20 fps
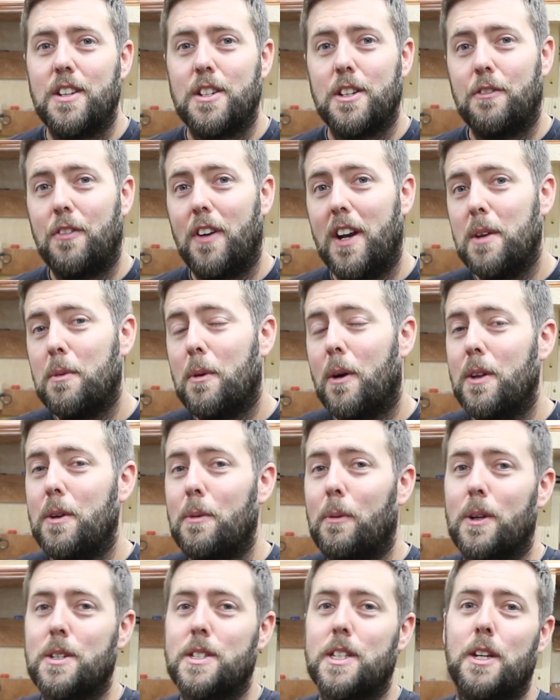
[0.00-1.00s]
So for anyone
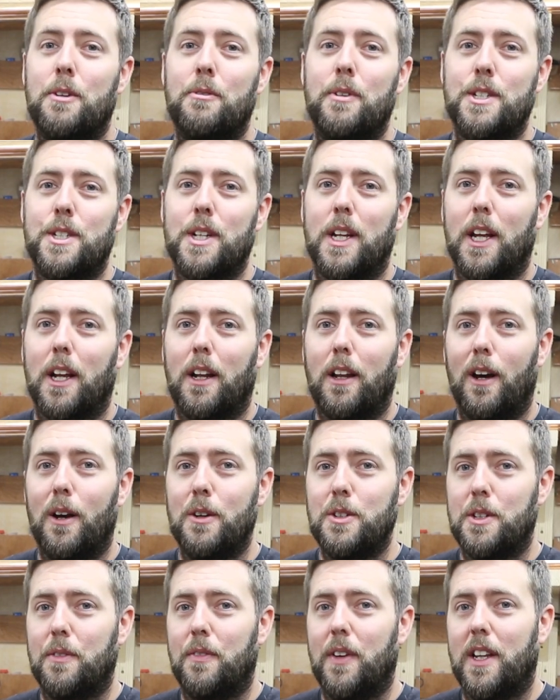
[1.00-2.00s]
who watched the original
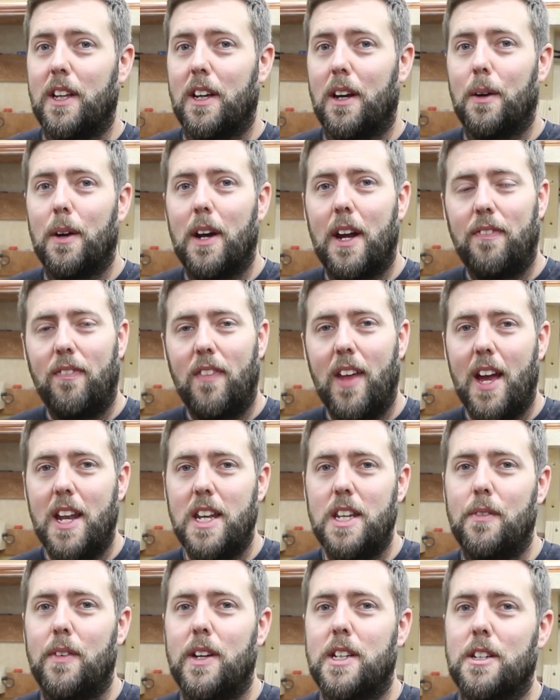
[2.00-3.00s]
enclosure video, at the
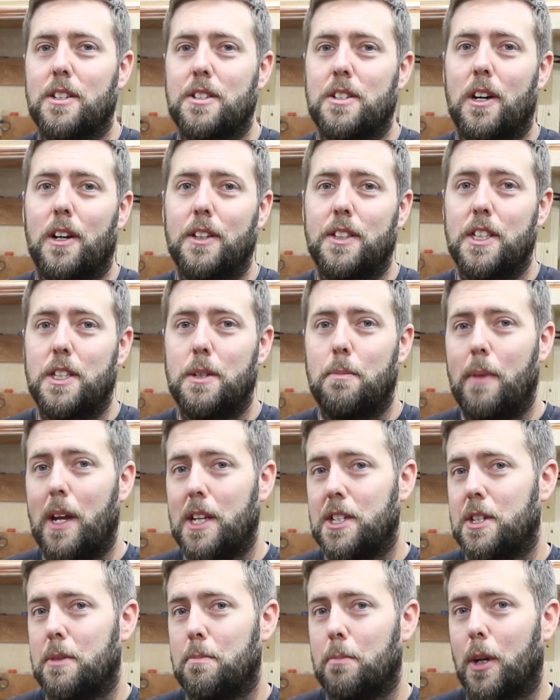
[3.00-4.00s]
end of it I started to
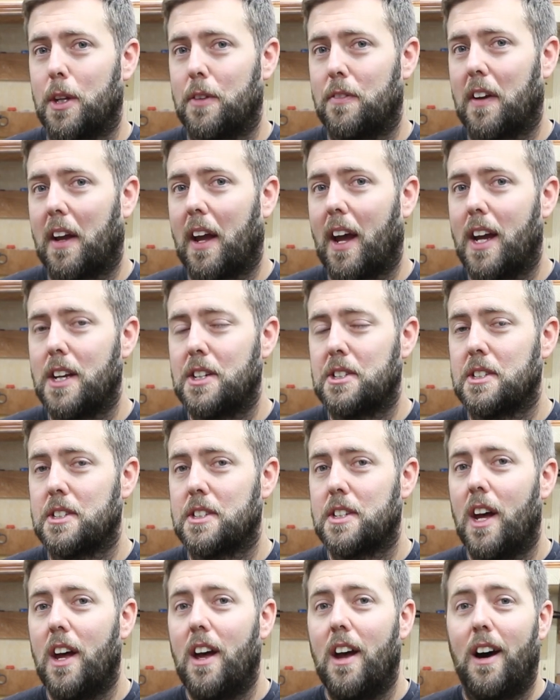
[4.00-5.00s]
mention
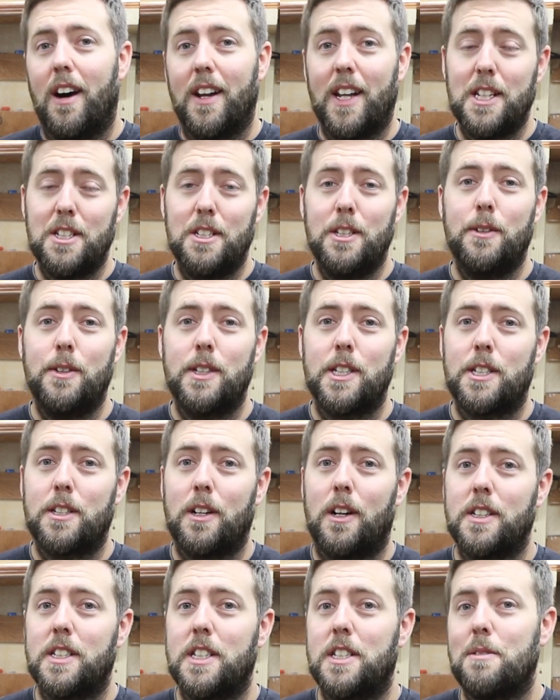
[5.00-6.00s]
modifications. I'd actually already
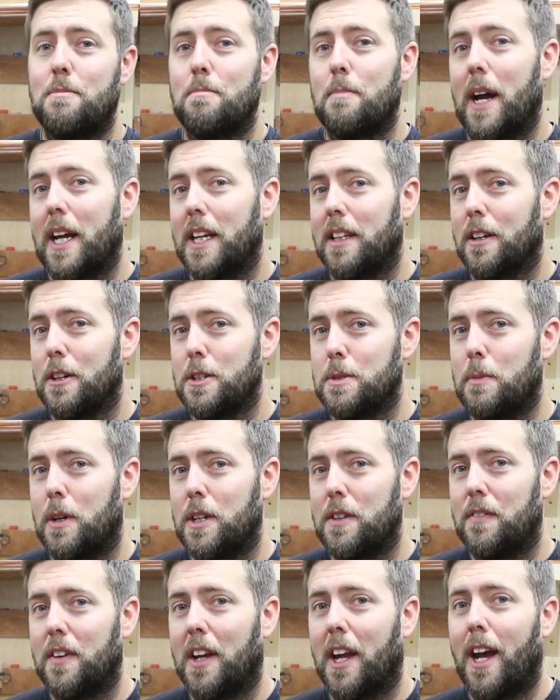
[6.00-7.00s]
started to make those
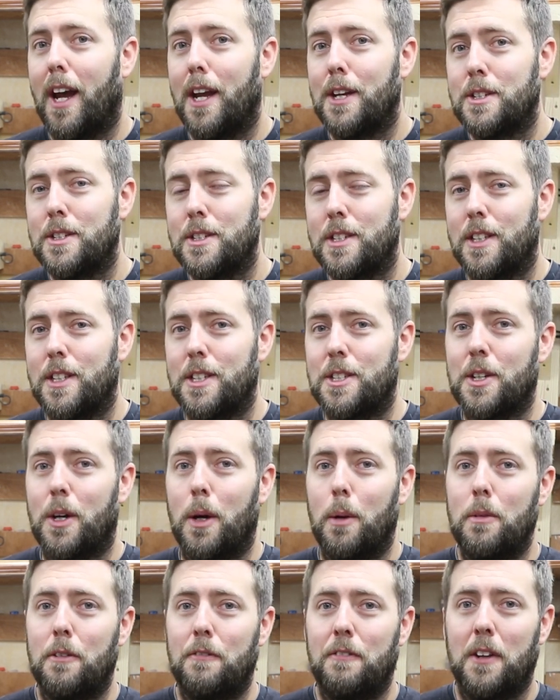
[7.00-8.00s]
modifications at the
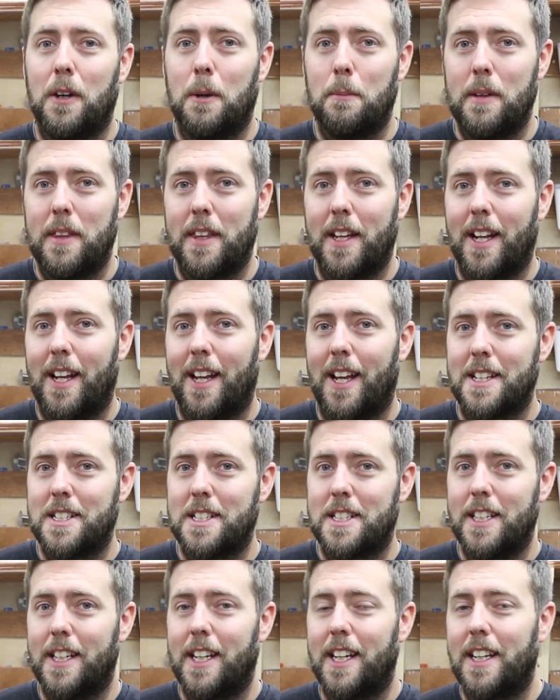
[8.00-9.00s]
time of filming that
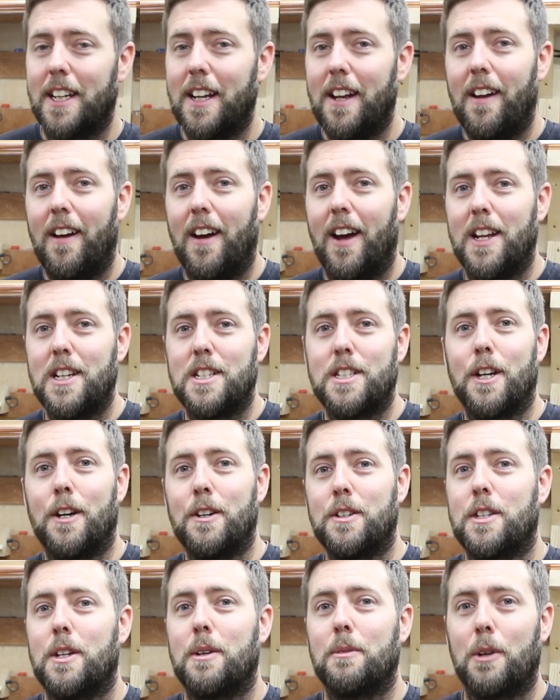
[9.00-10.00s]
last scene, and it's
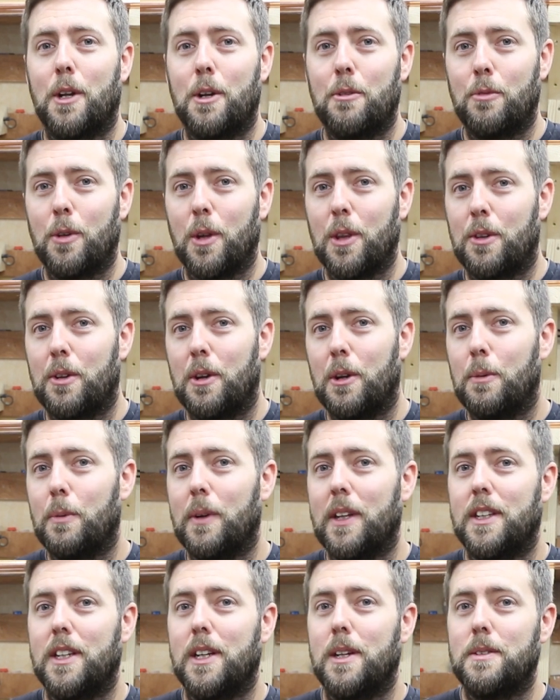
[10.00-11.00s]
those that I'm going to run through
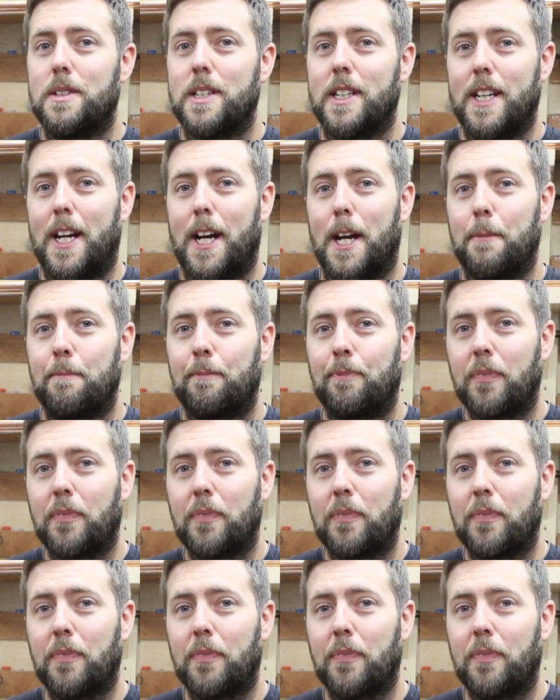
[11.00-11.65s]
with you today.